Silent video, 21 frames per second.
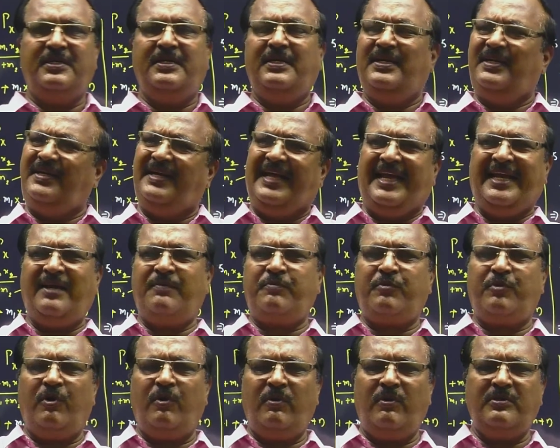Direct
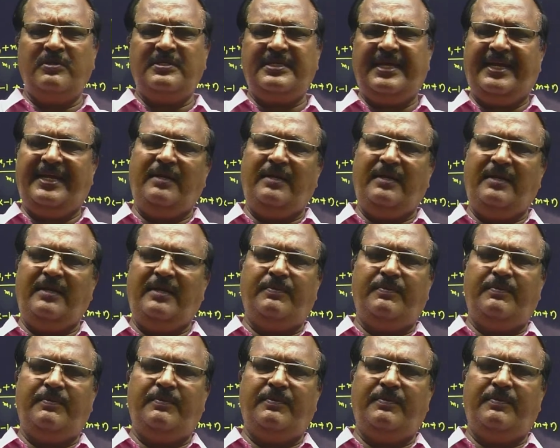problems anybody can
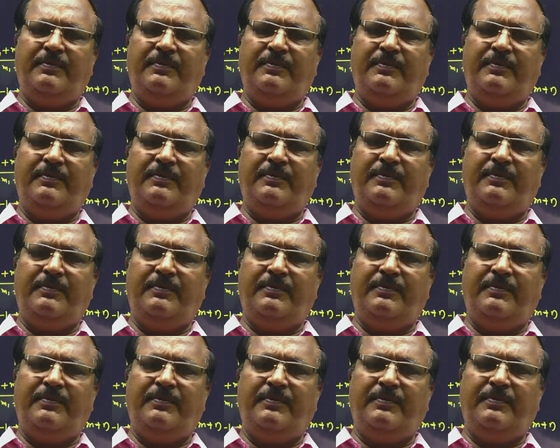do. Write the
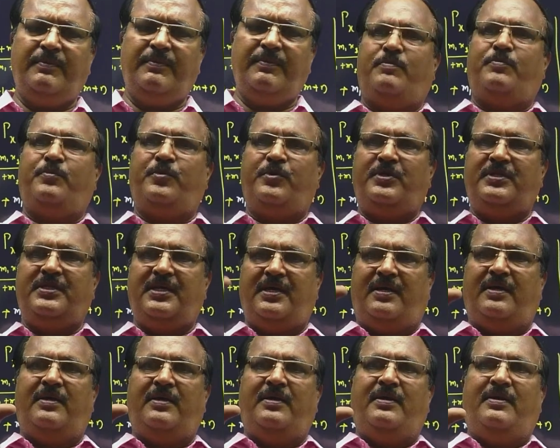formula,
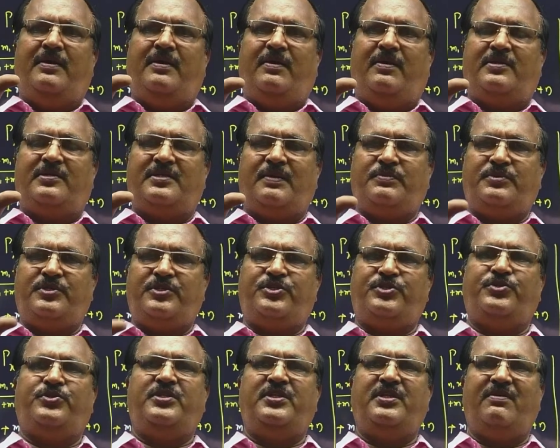
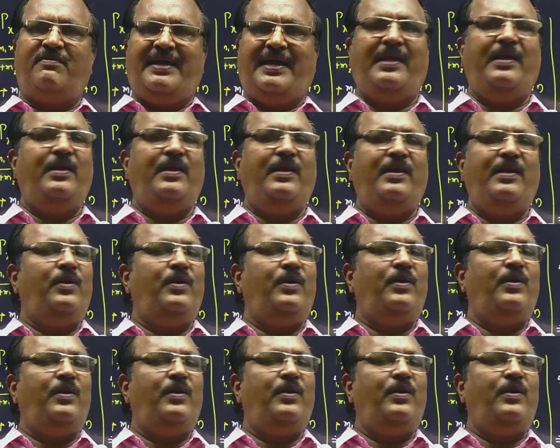substitute the values.
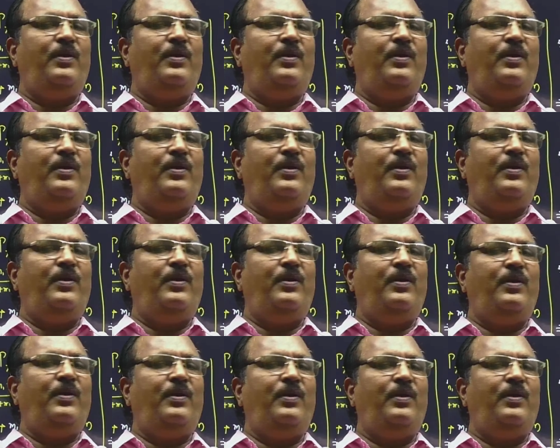That's it. You
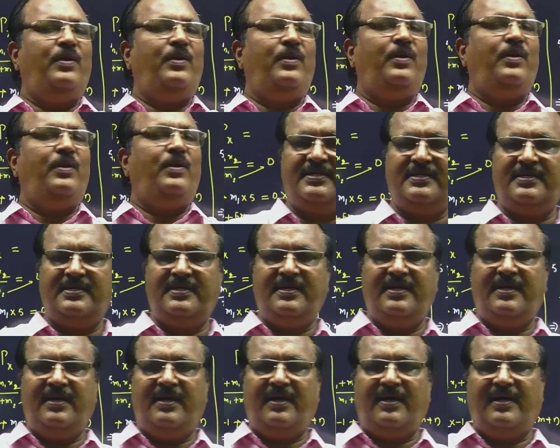will get the
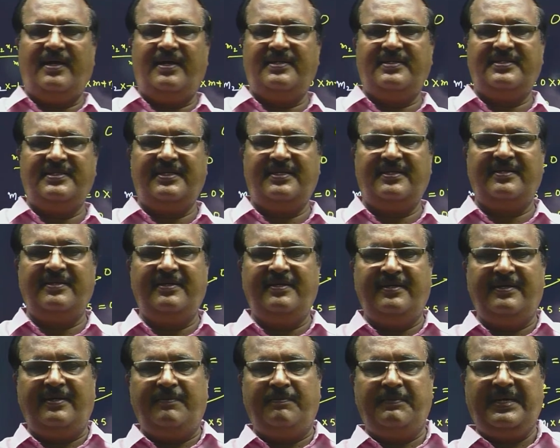answer.
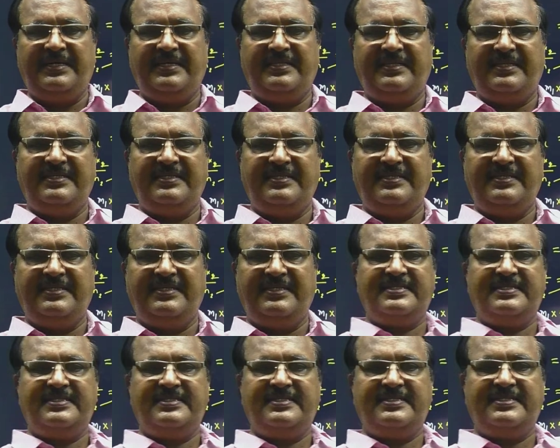But this is a
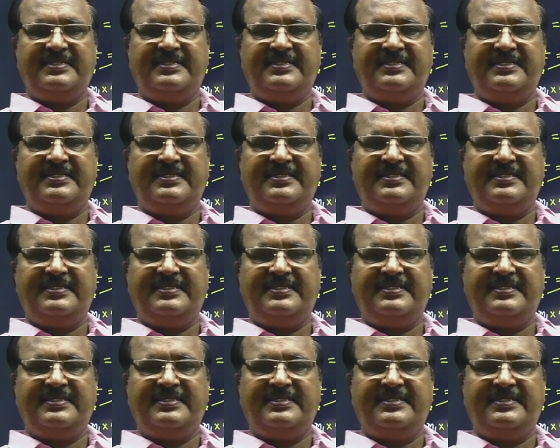thoughtful question,
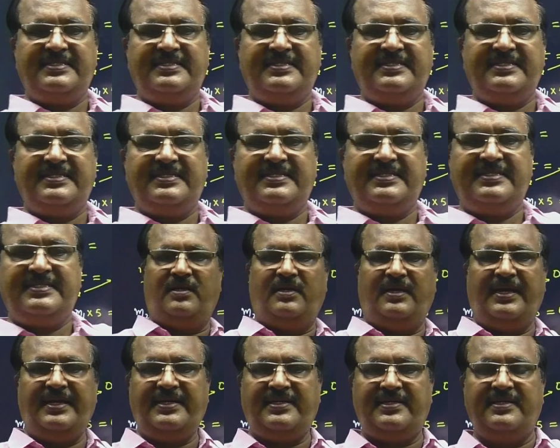right?
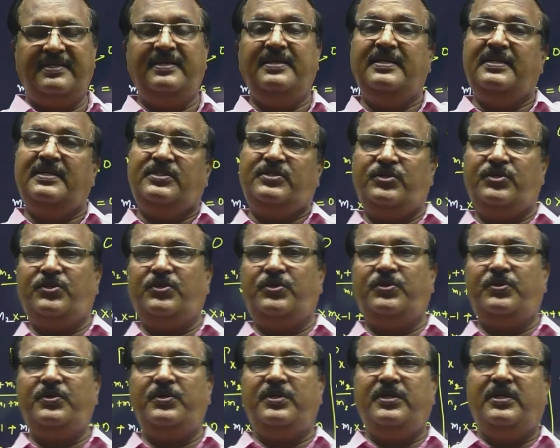So
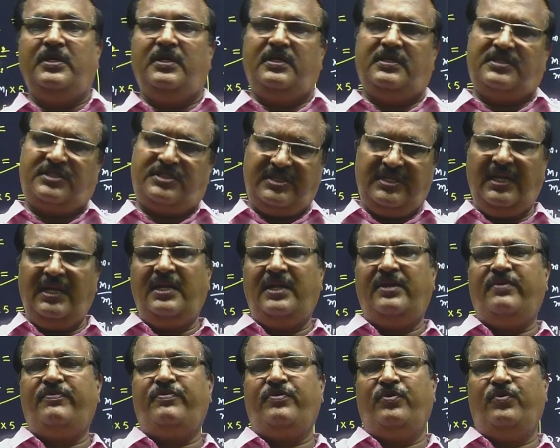still, if
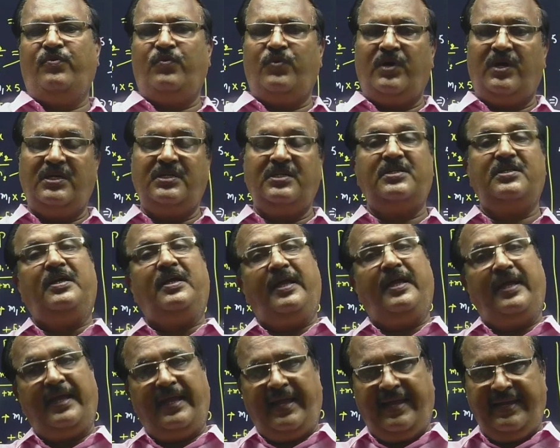you want
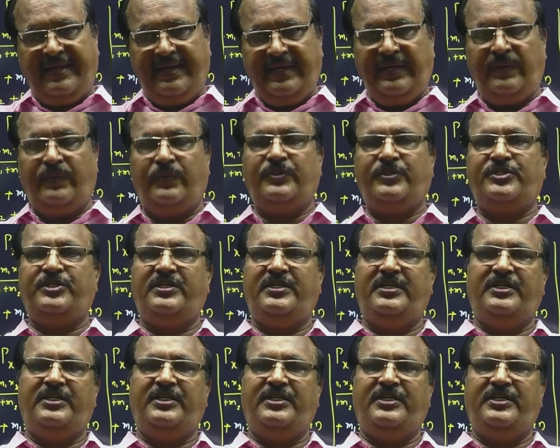any question is
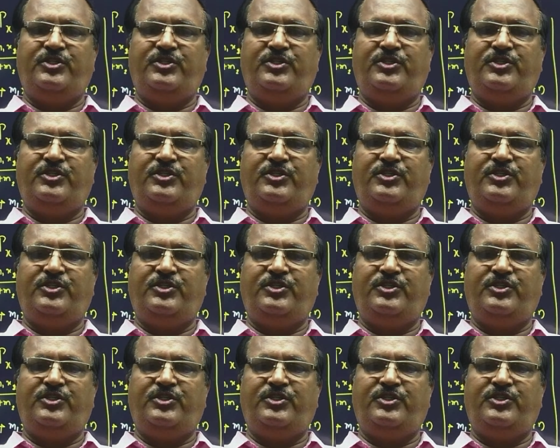to be